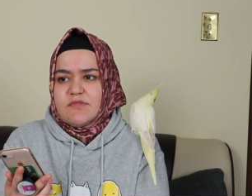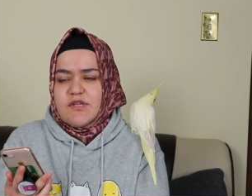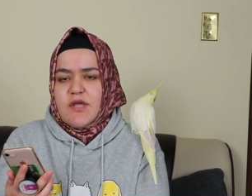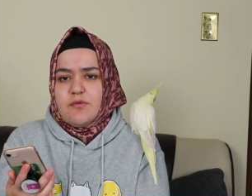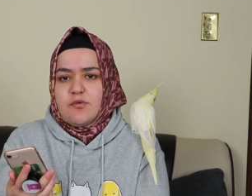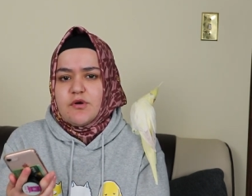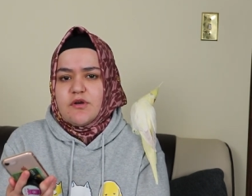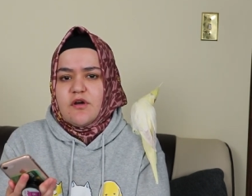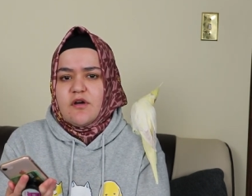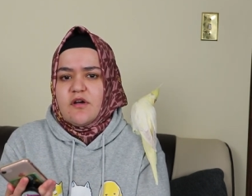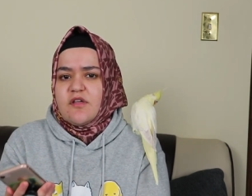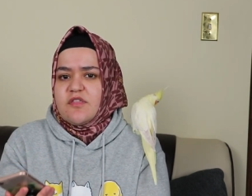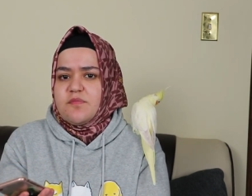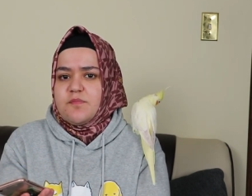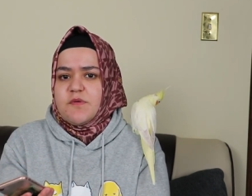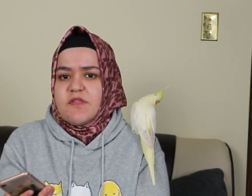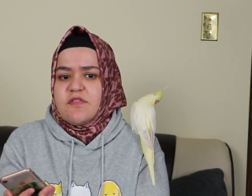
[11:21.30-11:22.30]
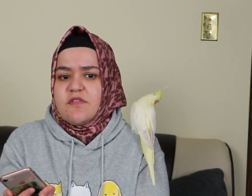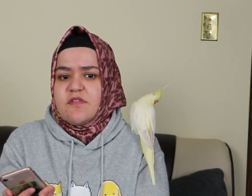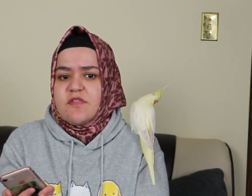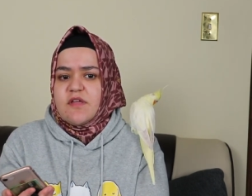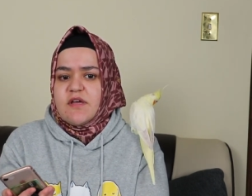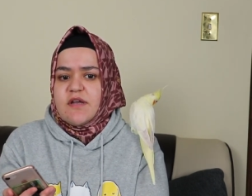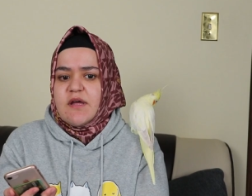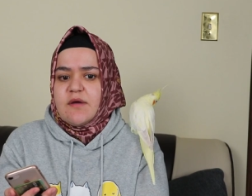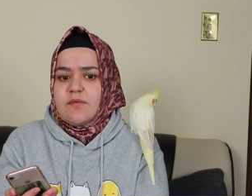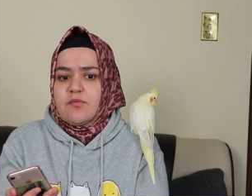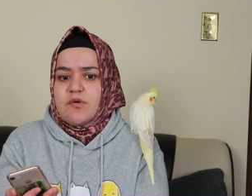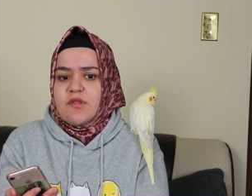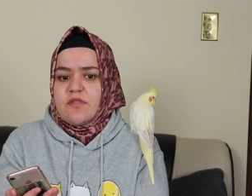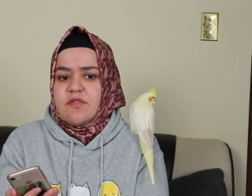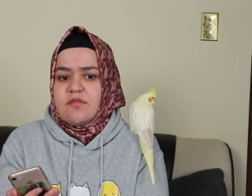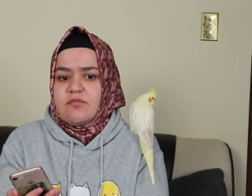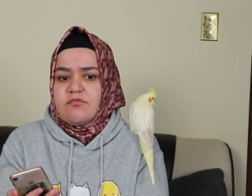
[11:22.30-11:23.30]
they were not a species that I
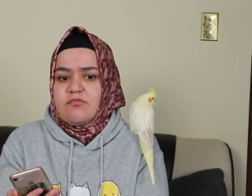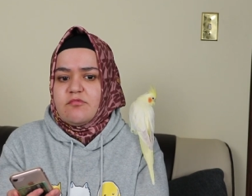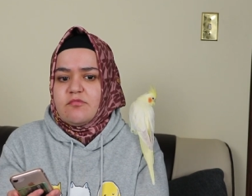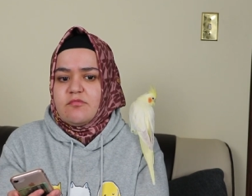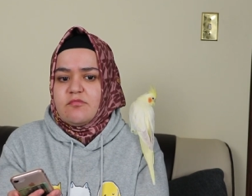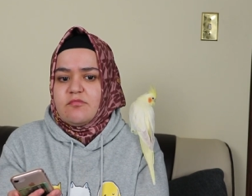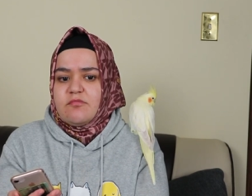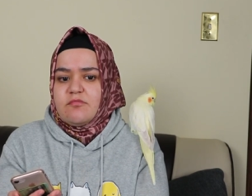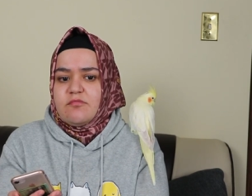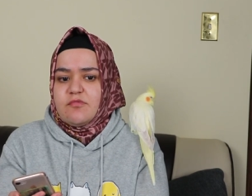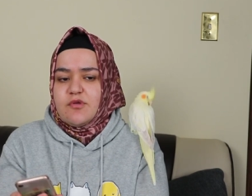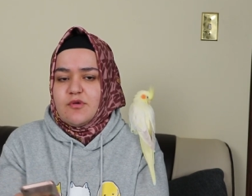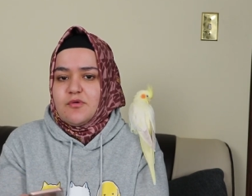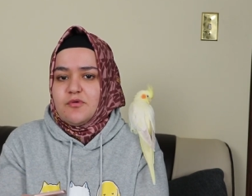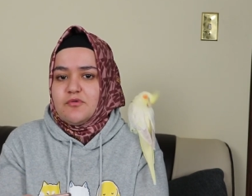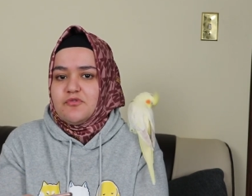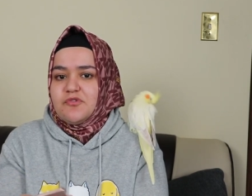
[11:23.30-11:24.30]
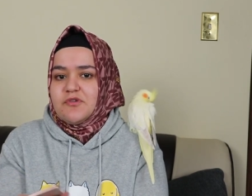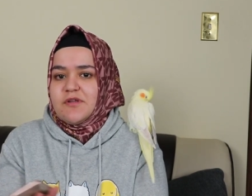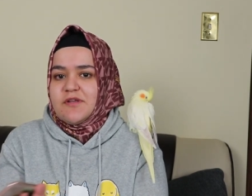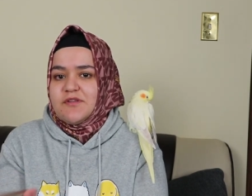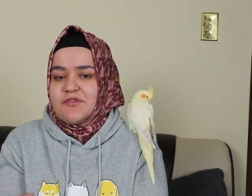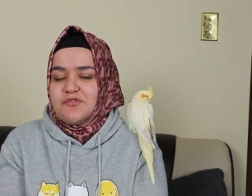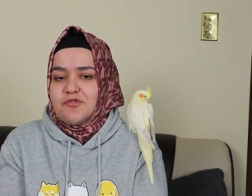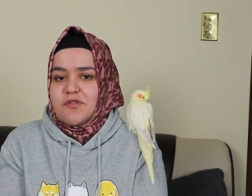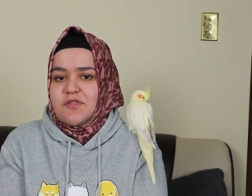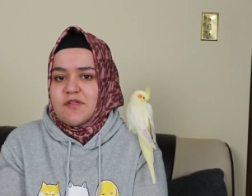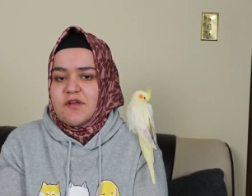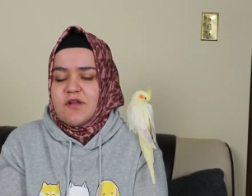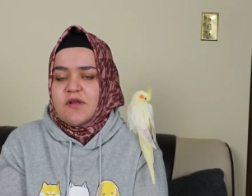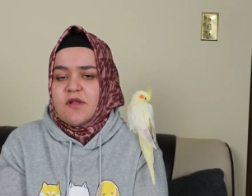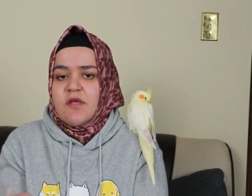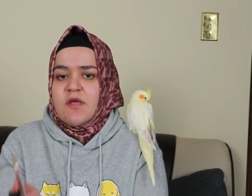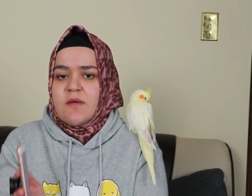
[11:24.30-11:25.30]
was hugely interested
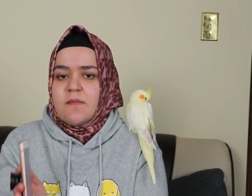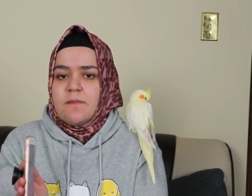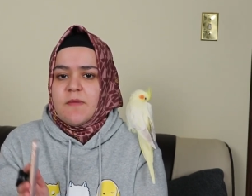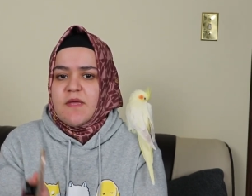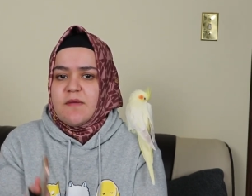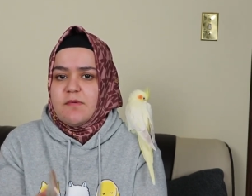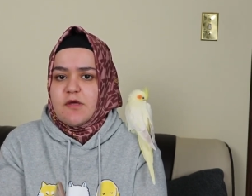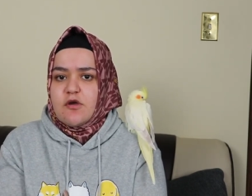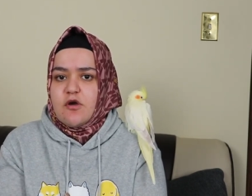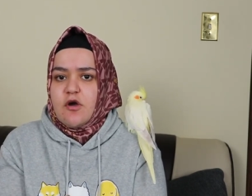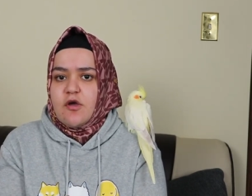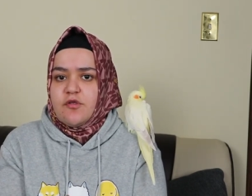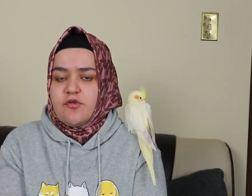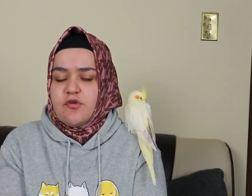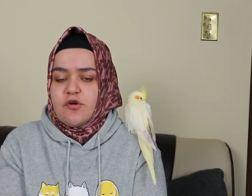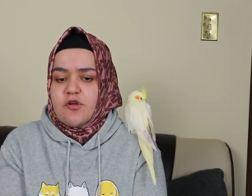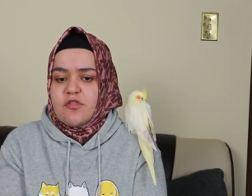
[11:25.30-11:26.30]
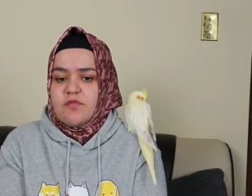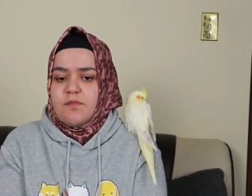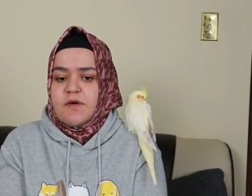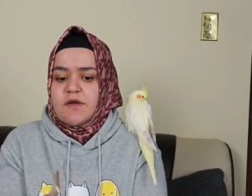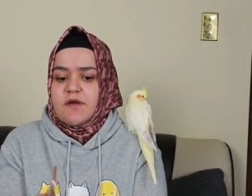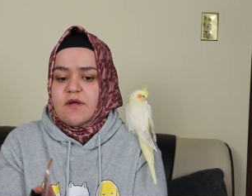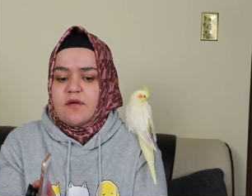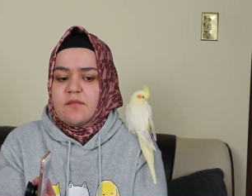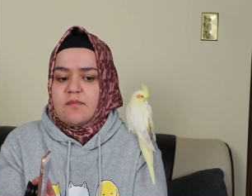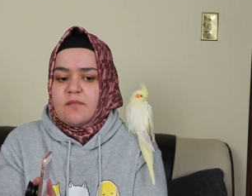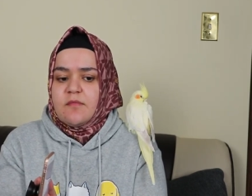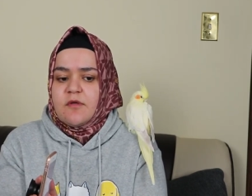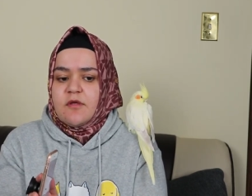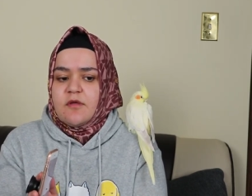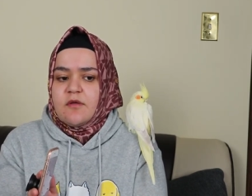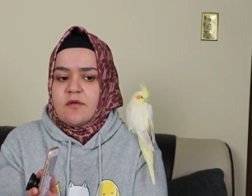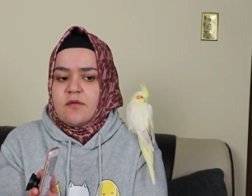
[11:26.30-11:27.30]
in. Maybe conures, but
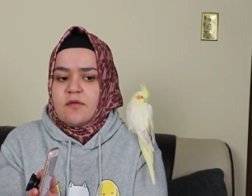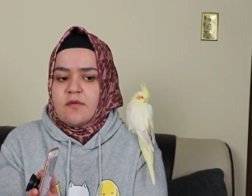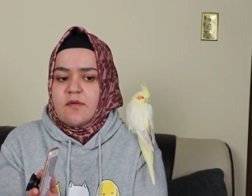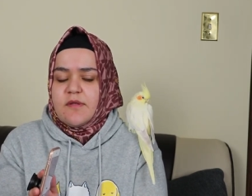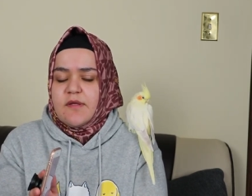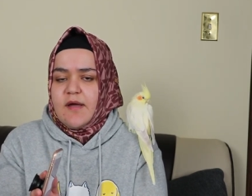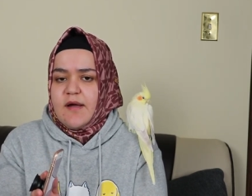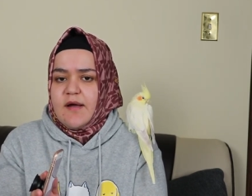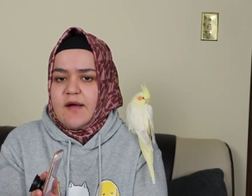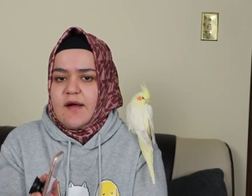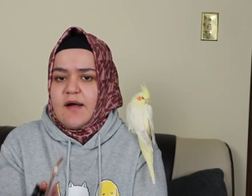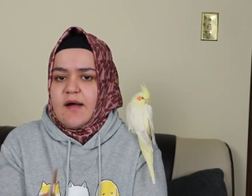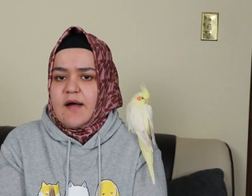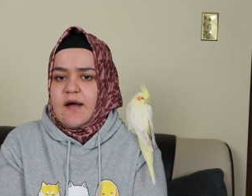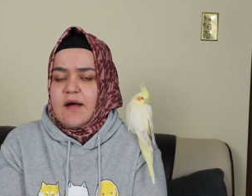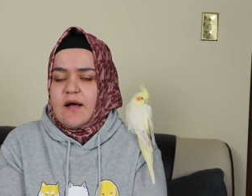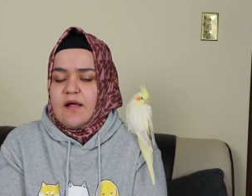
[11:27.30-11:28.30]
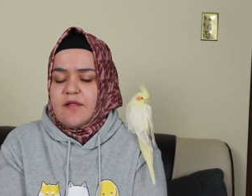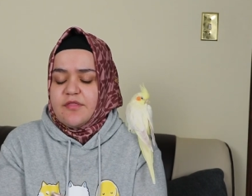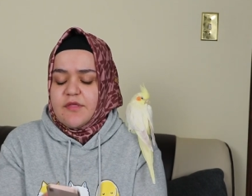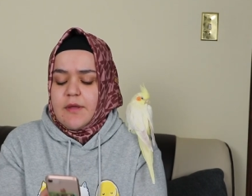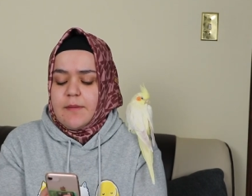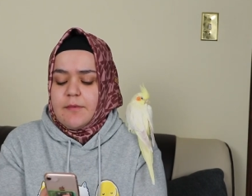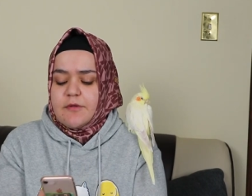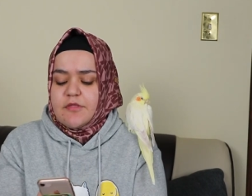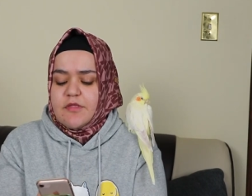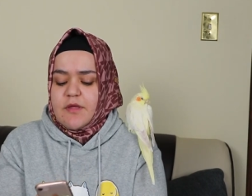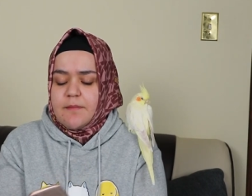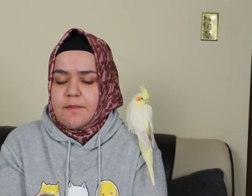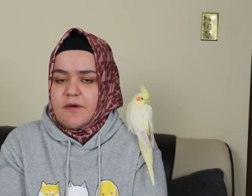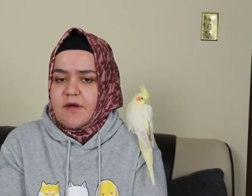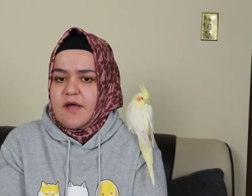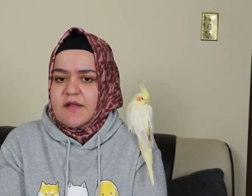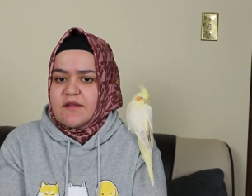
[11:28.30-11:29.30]
yeah, I'll see about that.
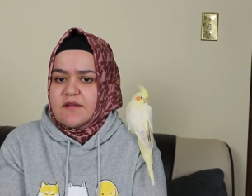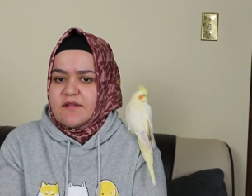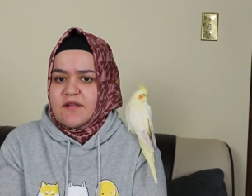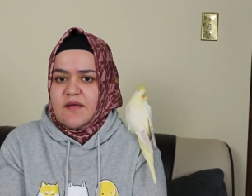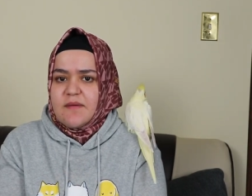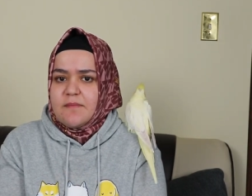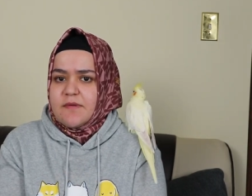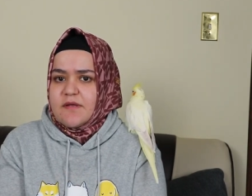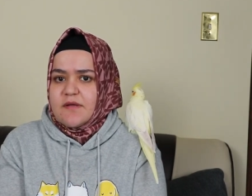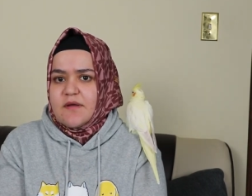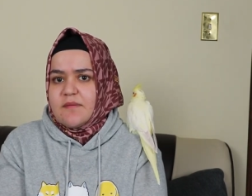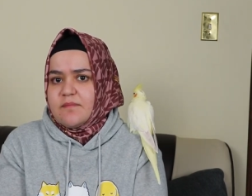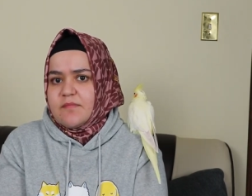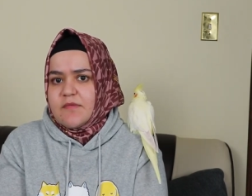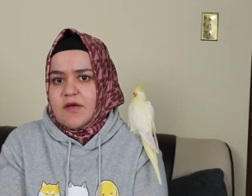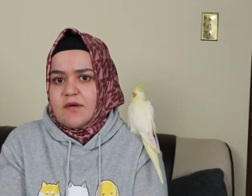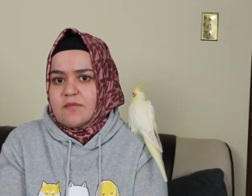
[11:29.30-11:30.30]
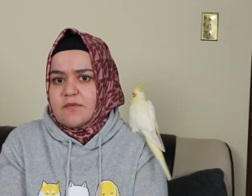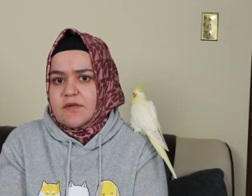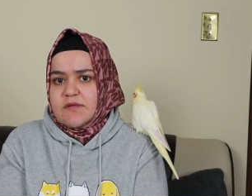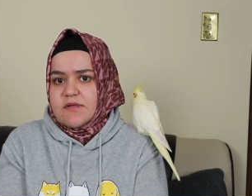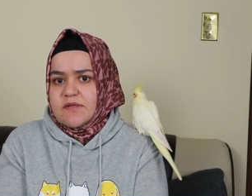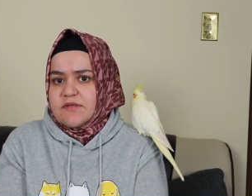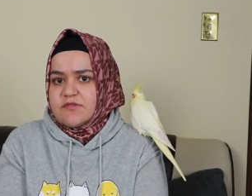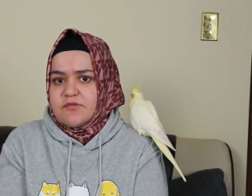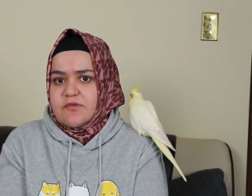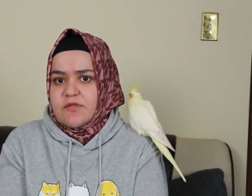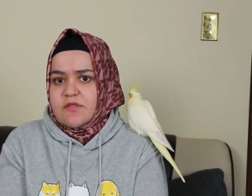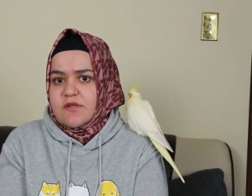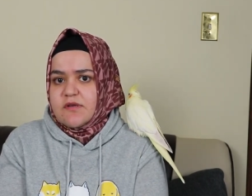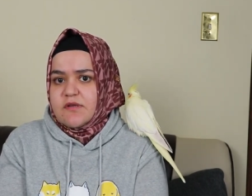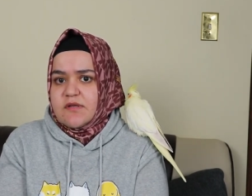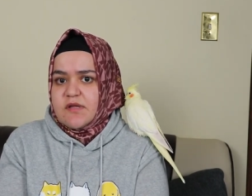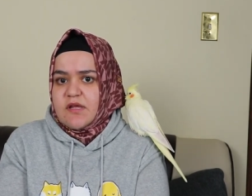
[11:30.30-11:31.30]
But at the time being, I'm not really
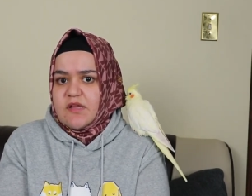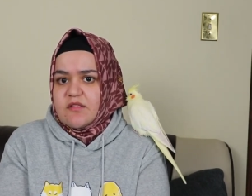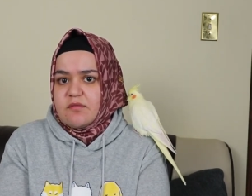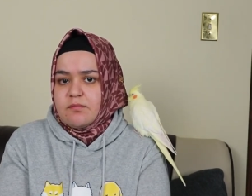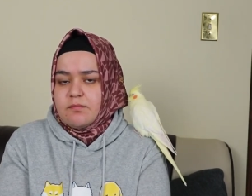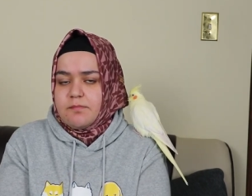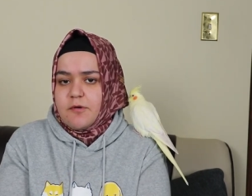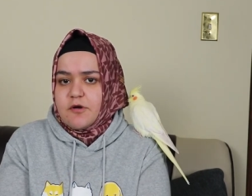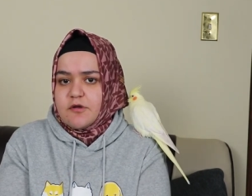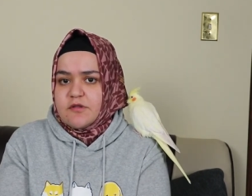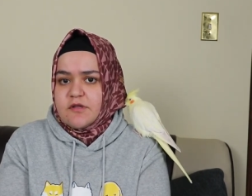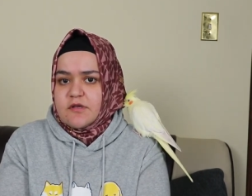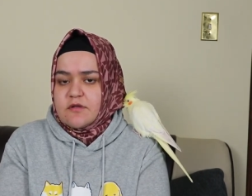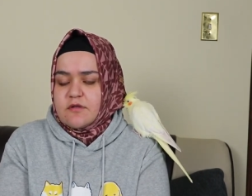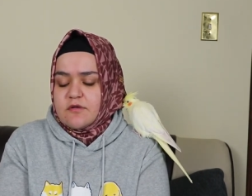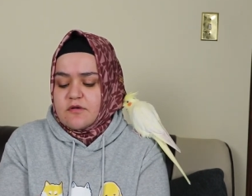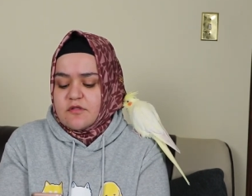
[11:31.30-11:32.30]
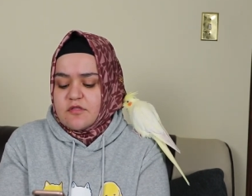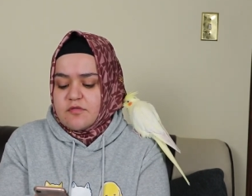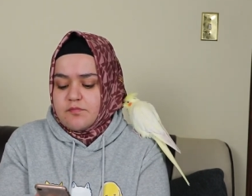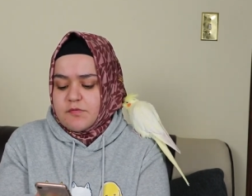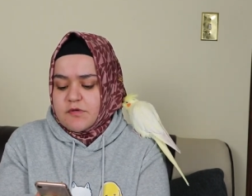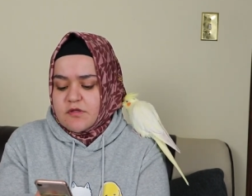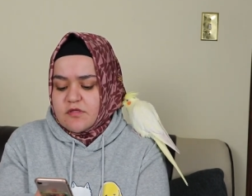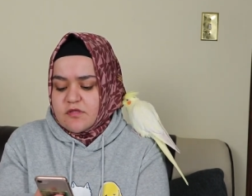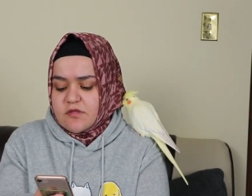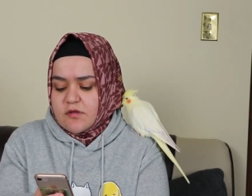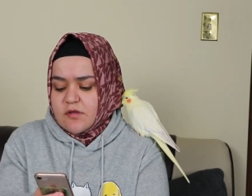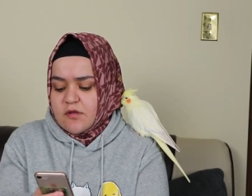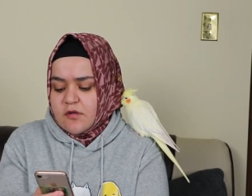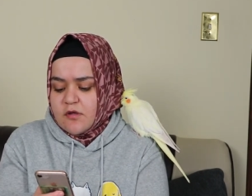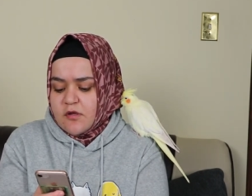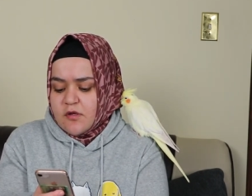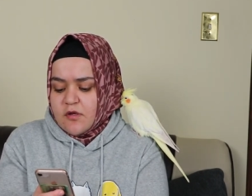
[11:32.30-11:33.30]
interested in that particular species.